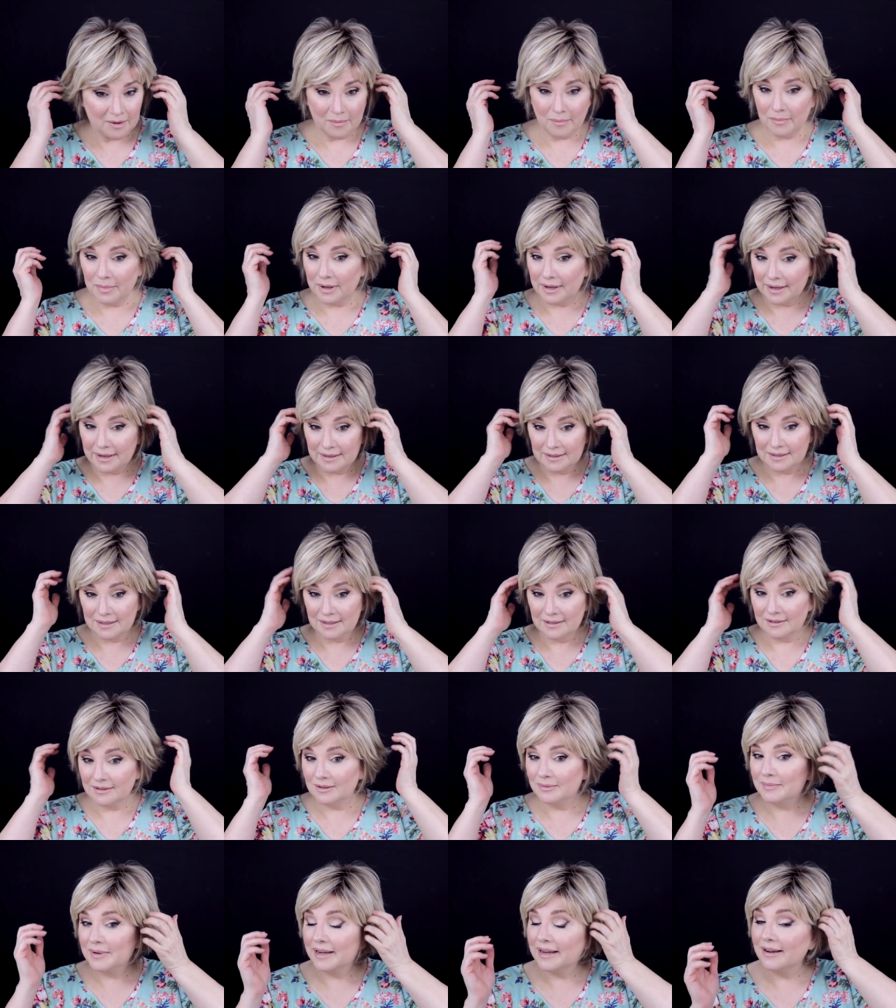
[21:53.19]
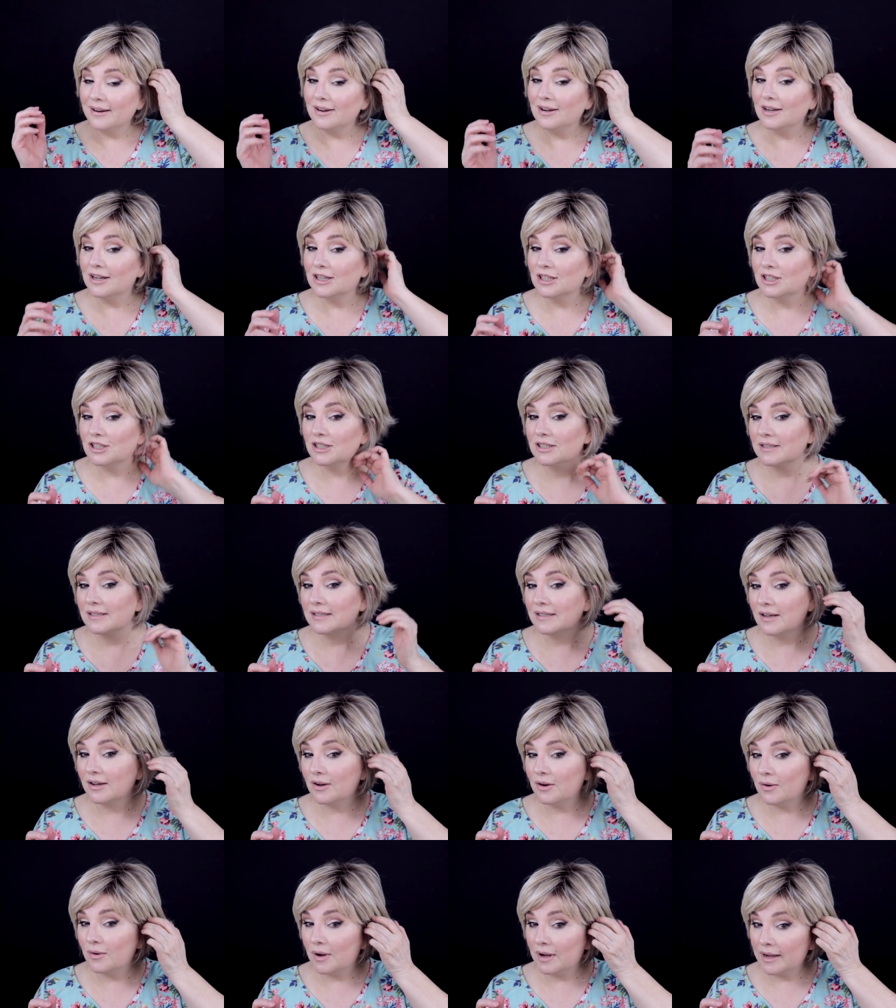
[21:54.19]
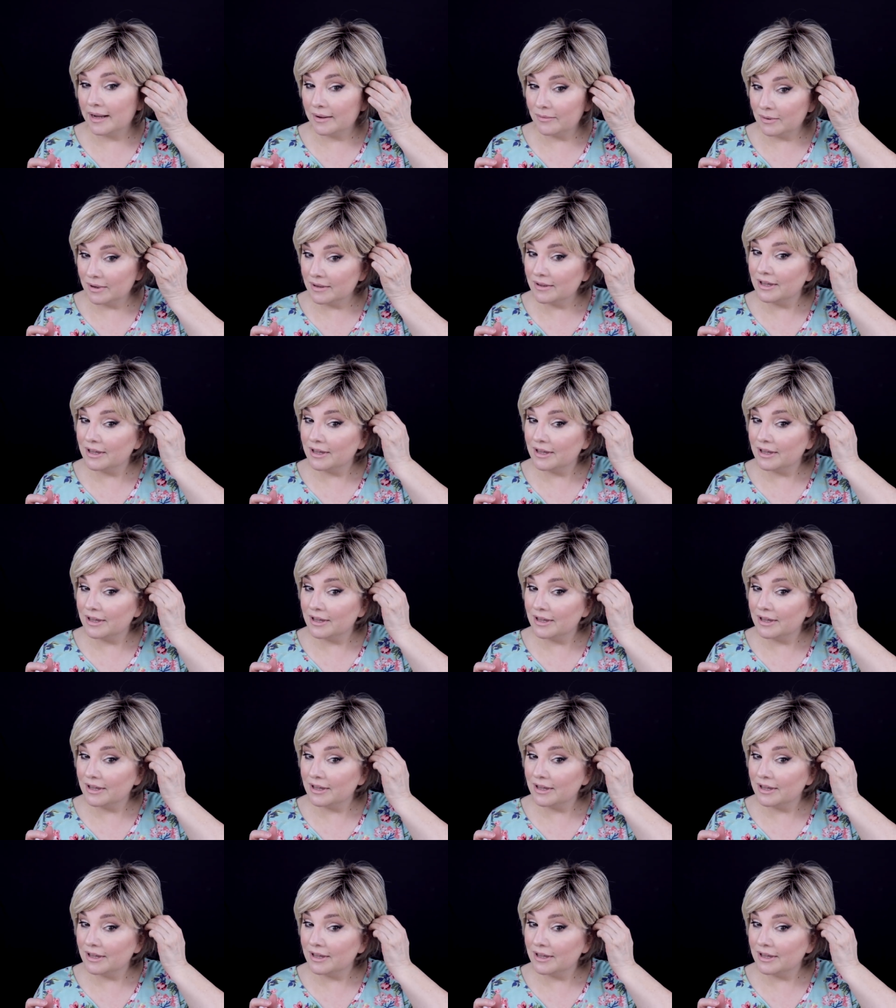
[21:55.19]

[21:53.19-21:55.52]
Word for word: But, oh my gosh. So I,